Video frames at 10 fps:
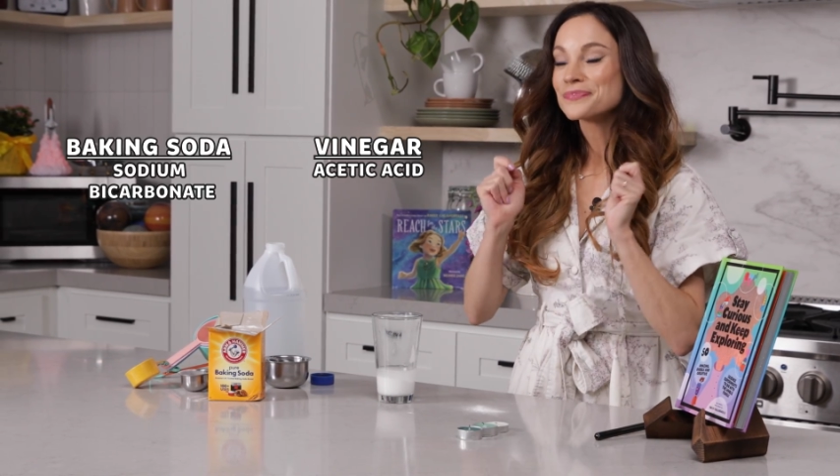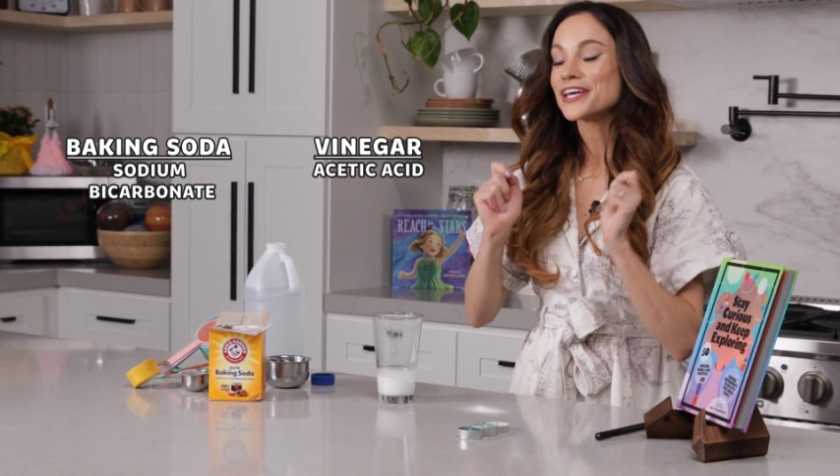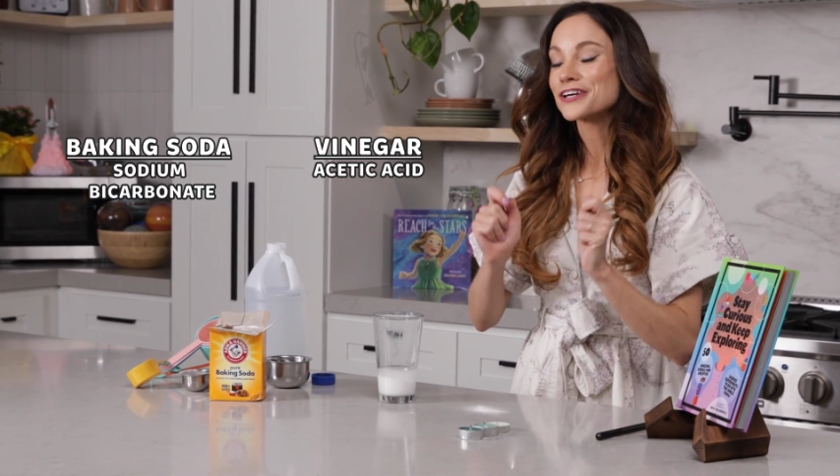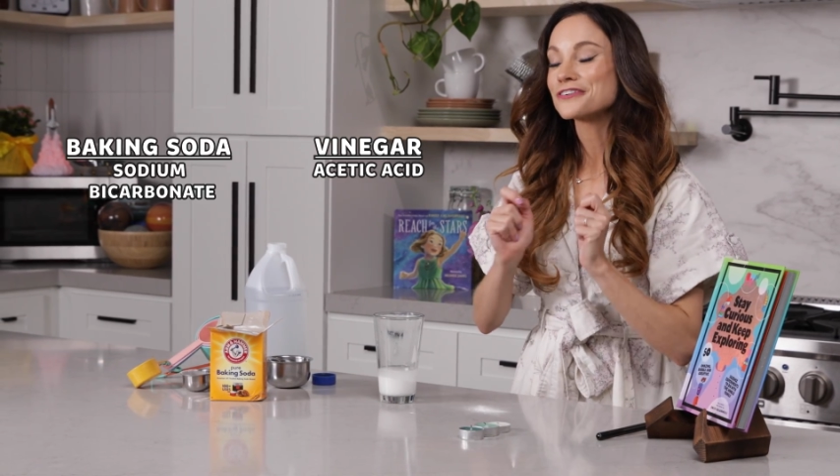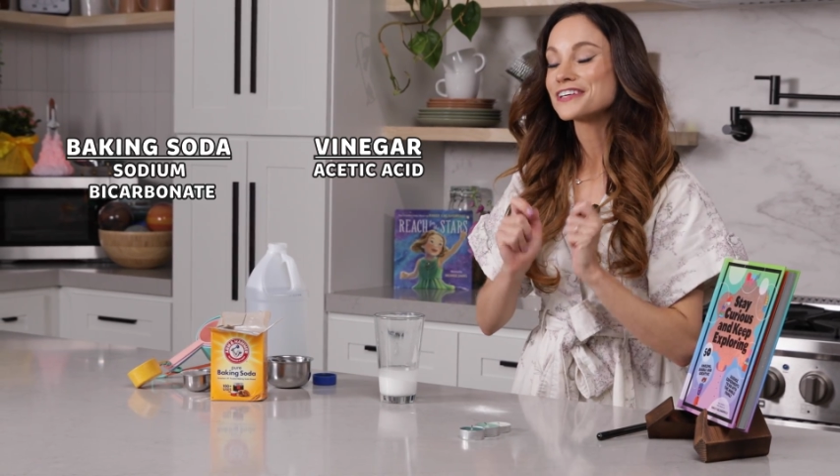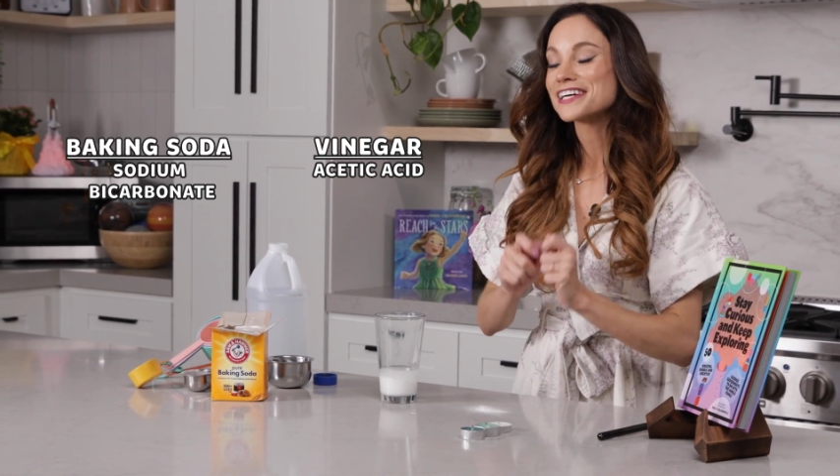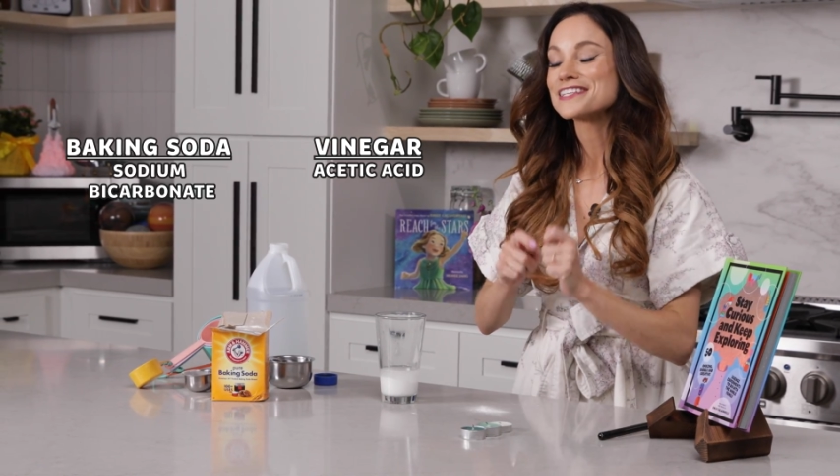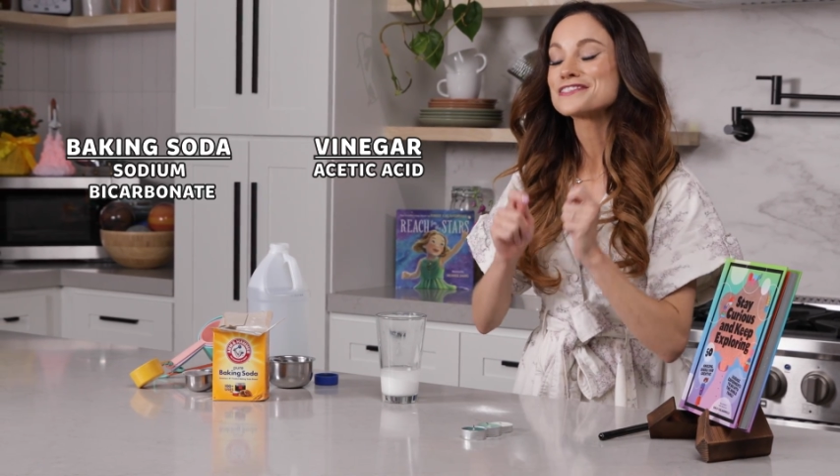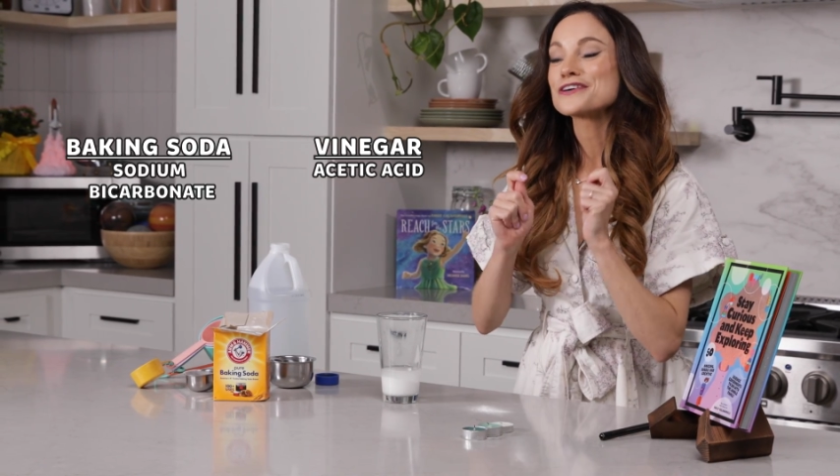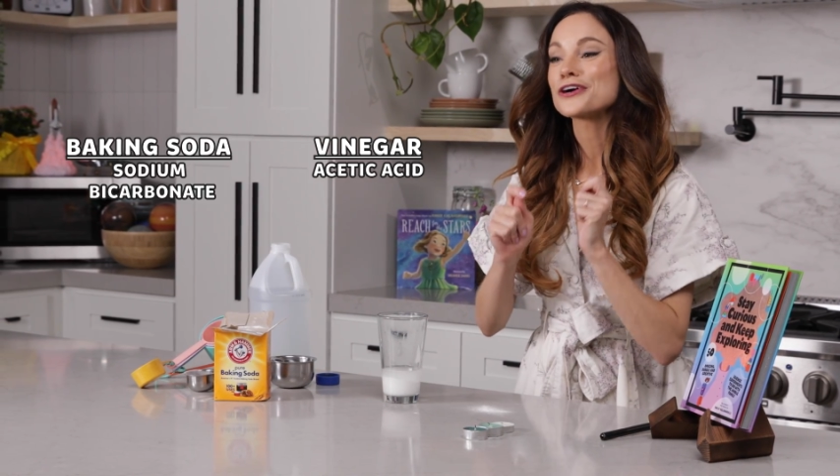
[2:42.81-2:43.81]
it
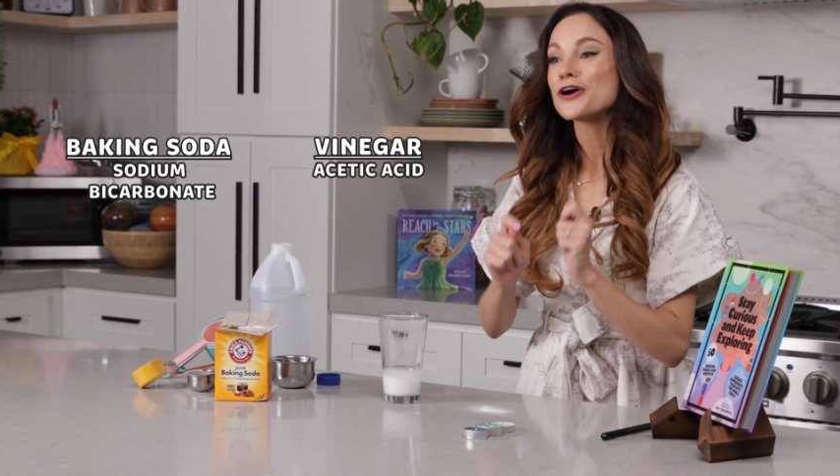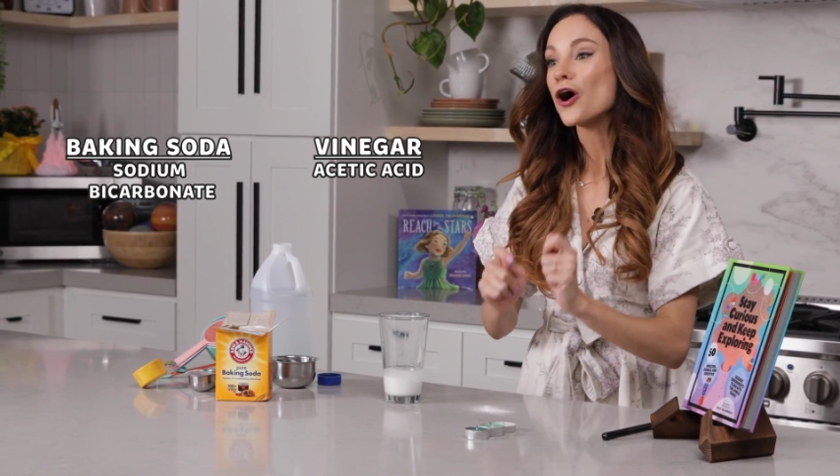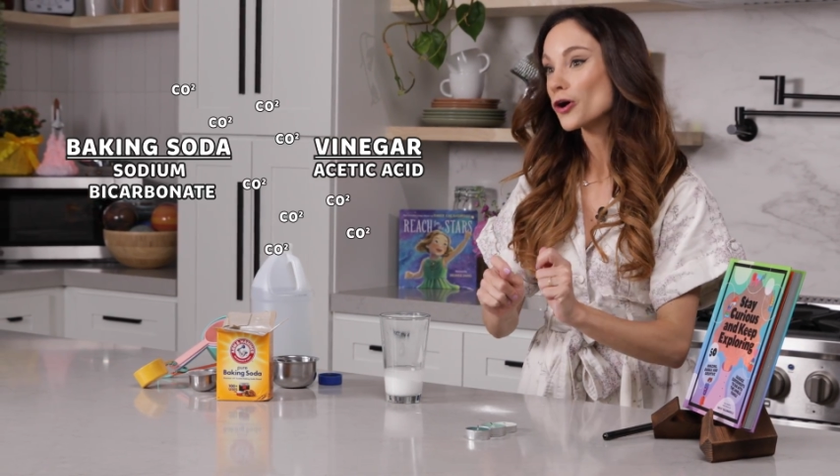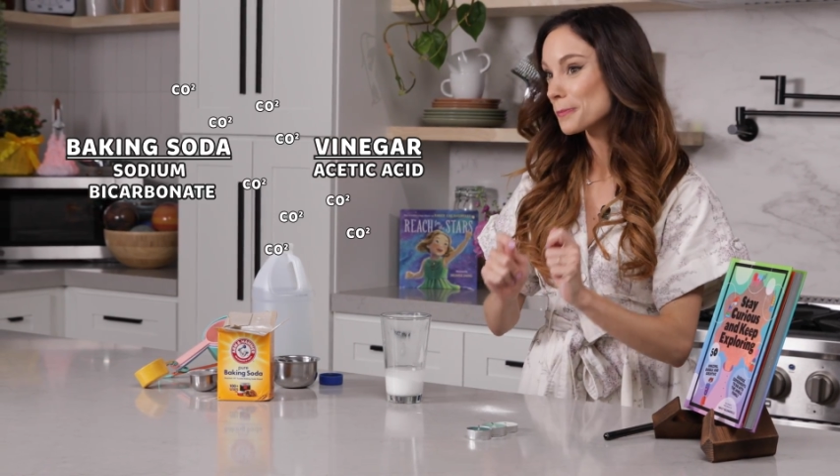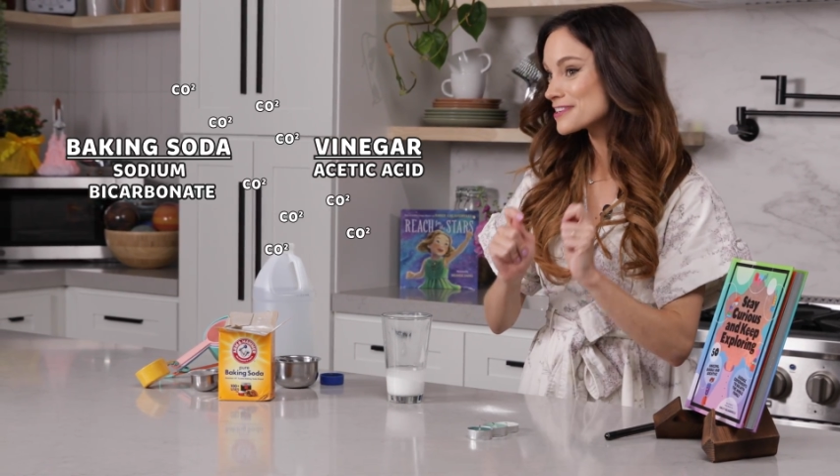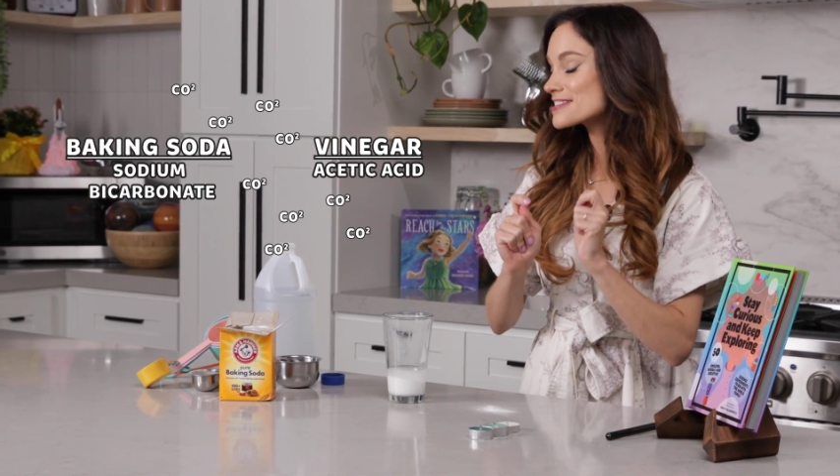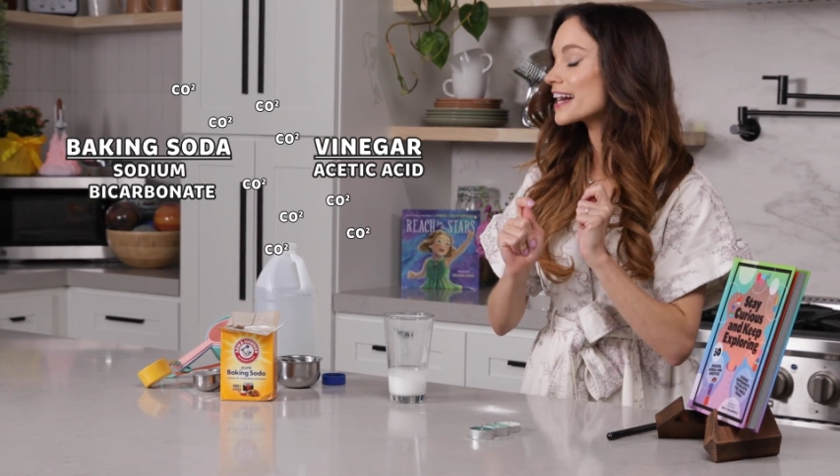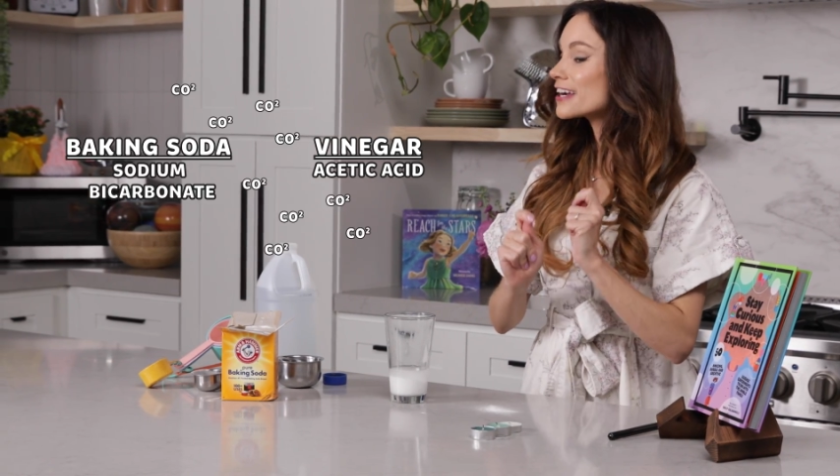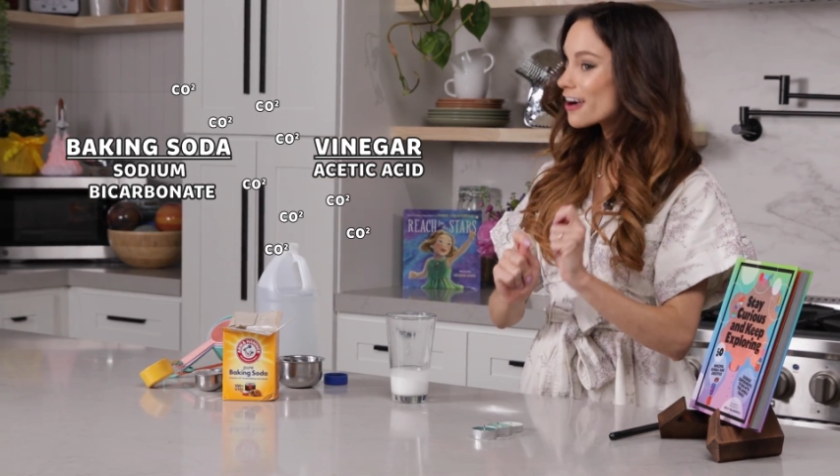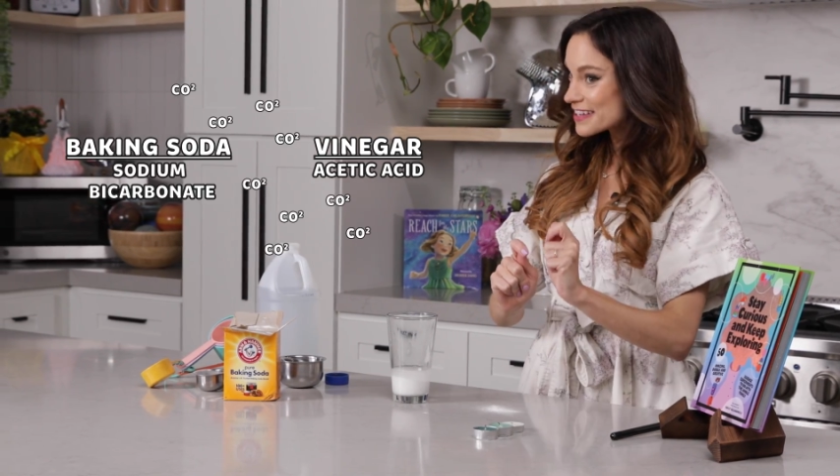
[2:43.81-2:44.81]
creates carbon
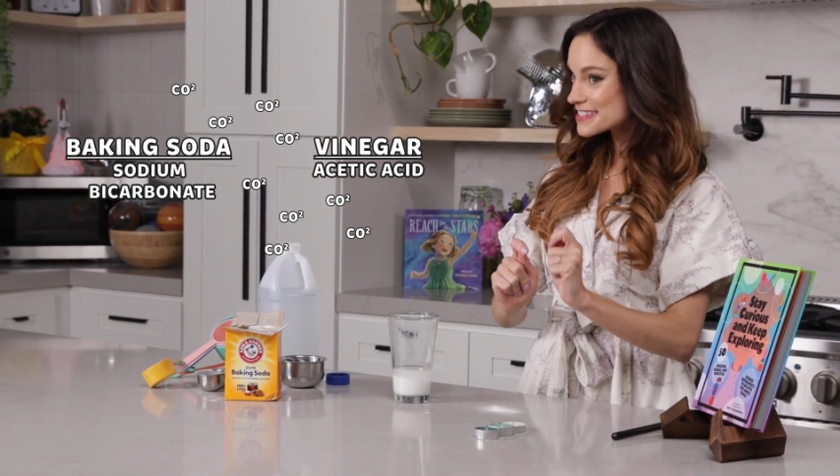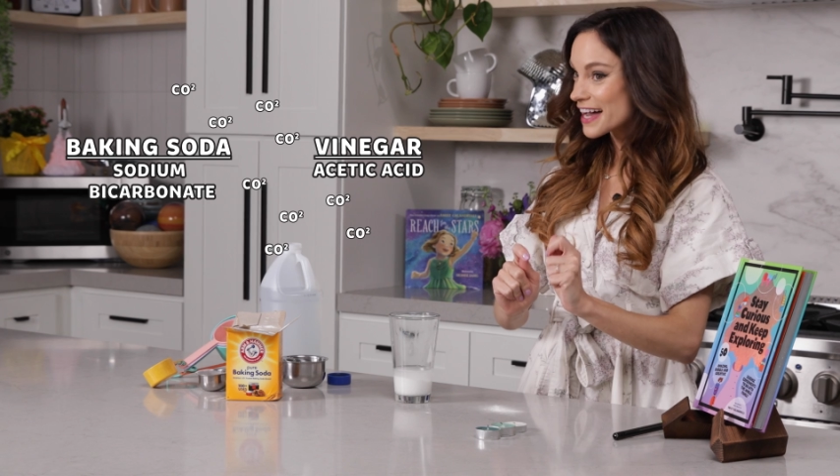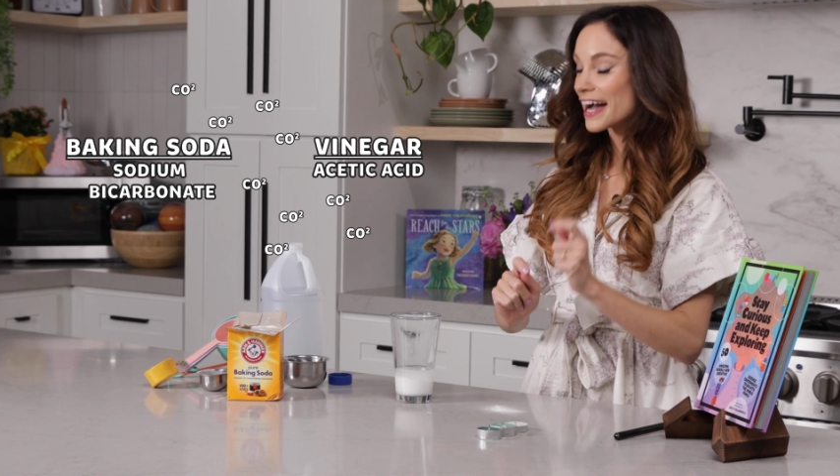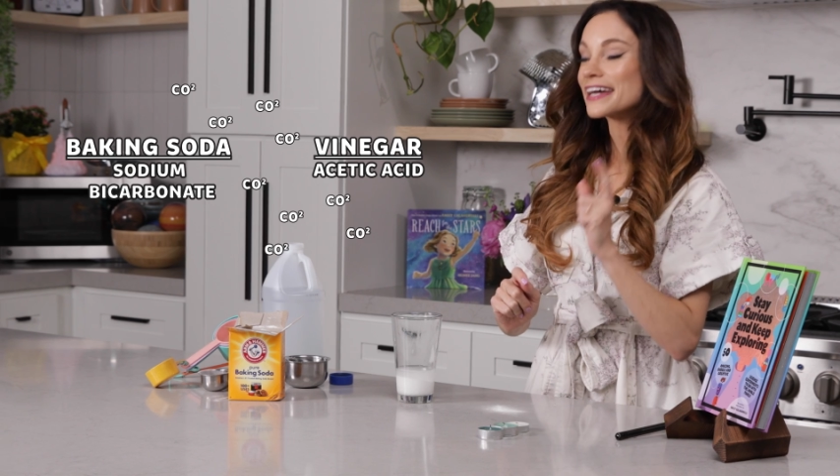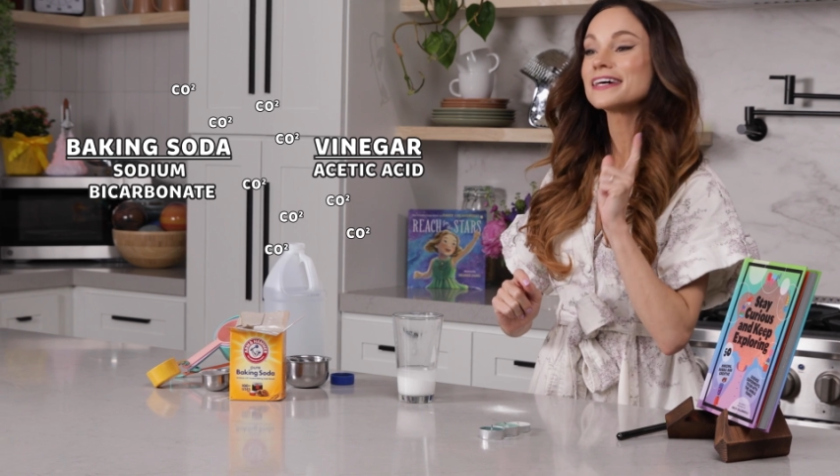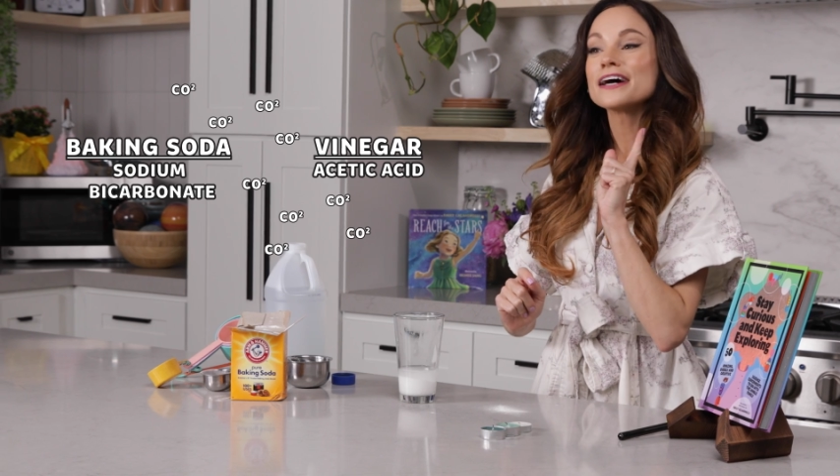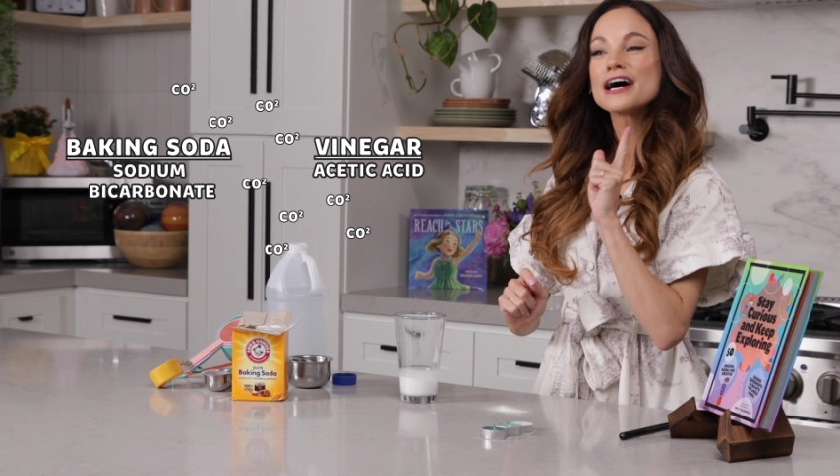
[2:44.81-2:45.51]
dioxide